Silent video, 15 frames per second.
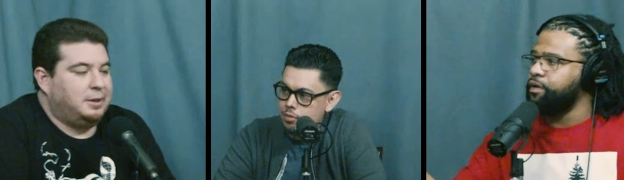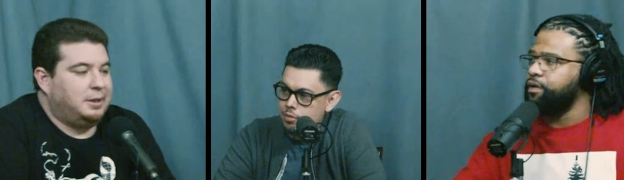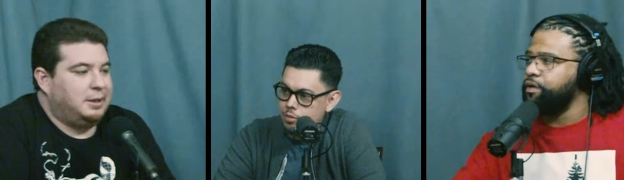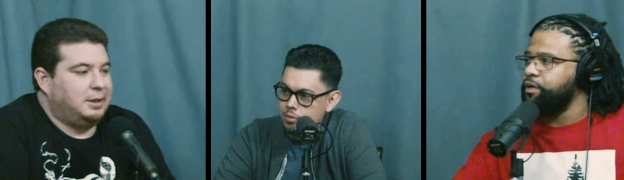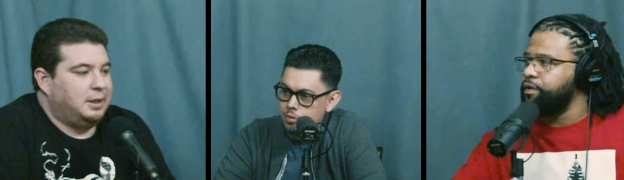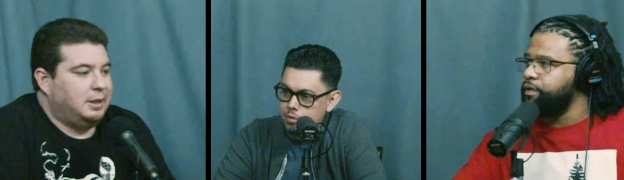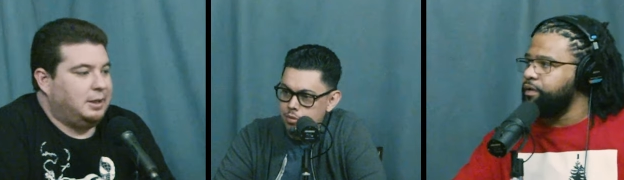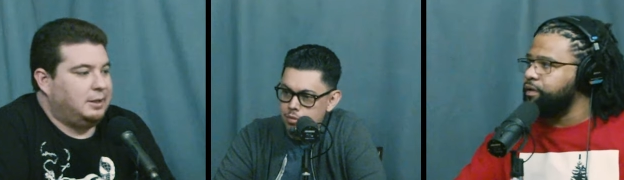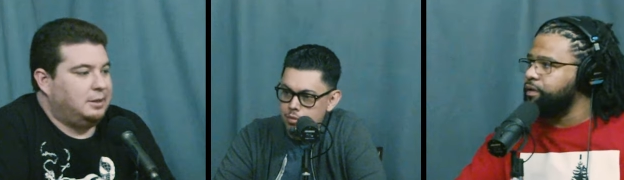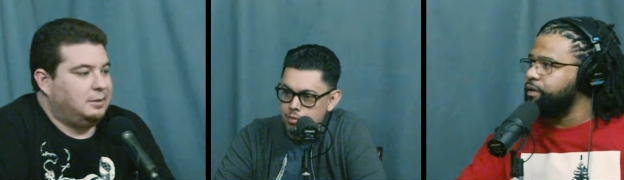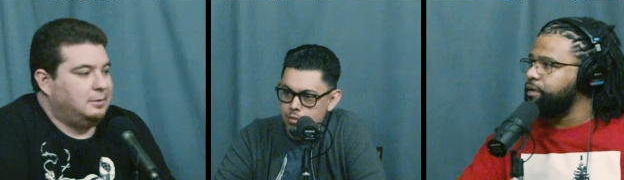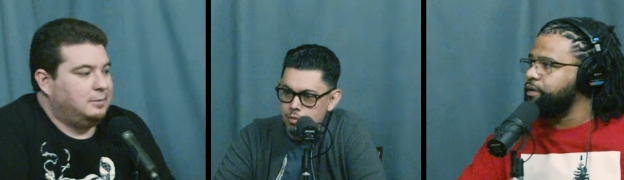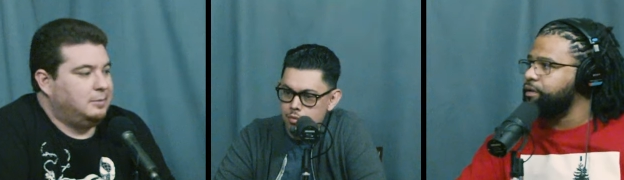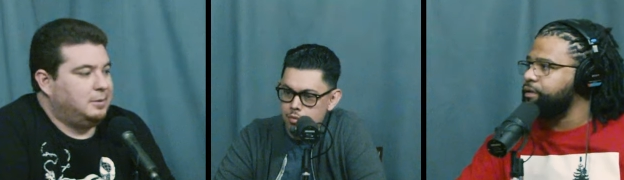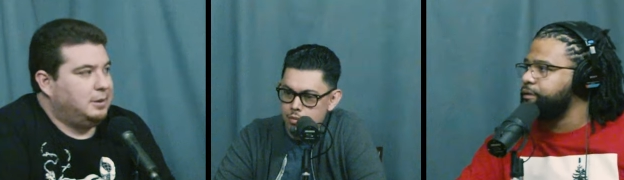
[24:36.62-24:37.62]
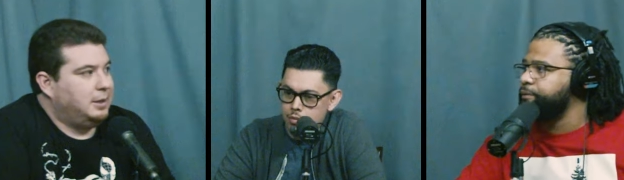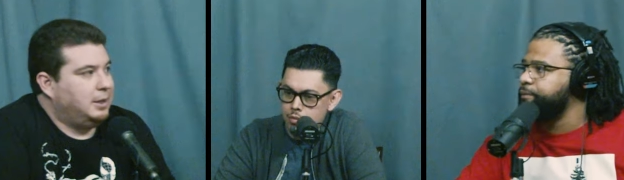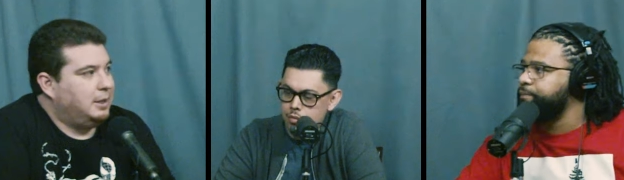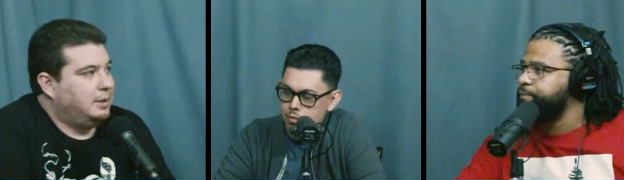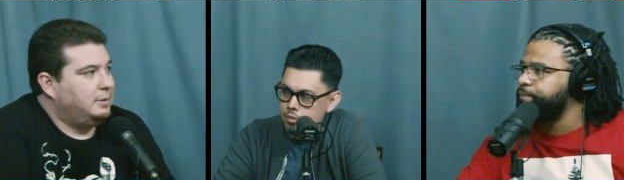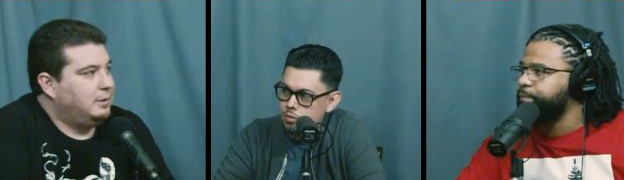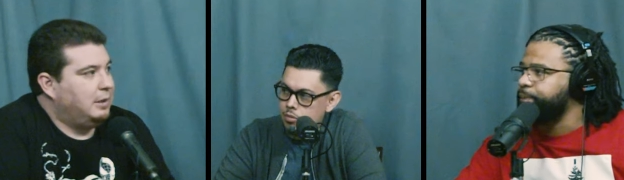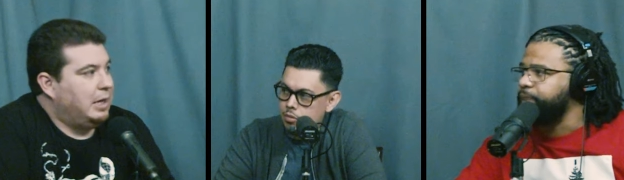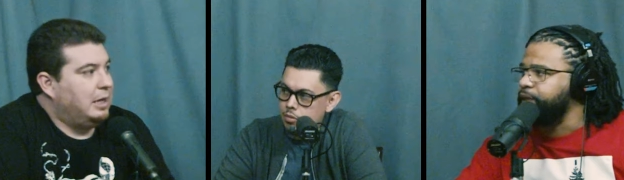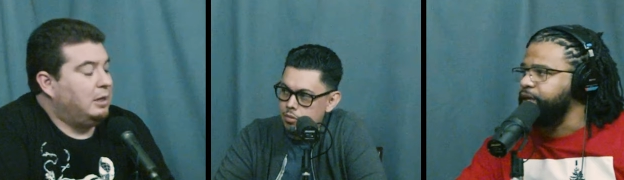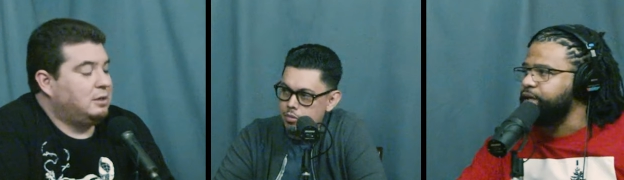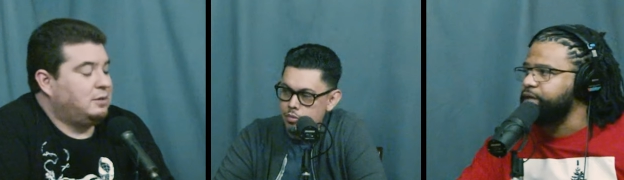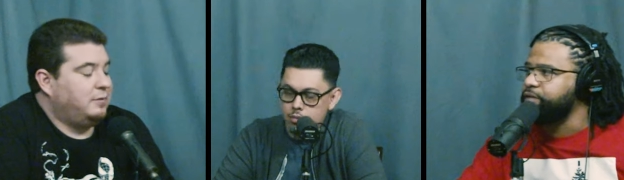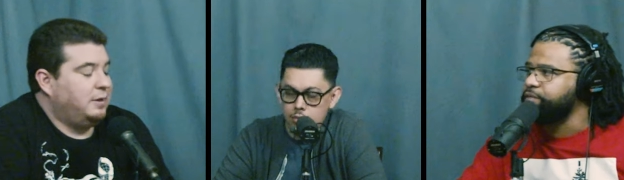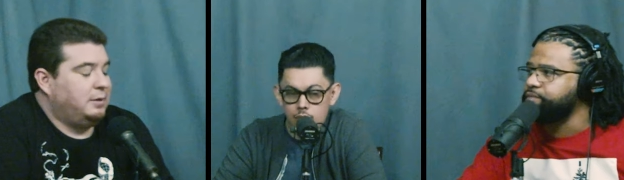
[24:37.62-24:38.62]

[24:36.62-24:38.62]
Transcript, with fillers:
Speaker 1: but uh, but yeah, it looks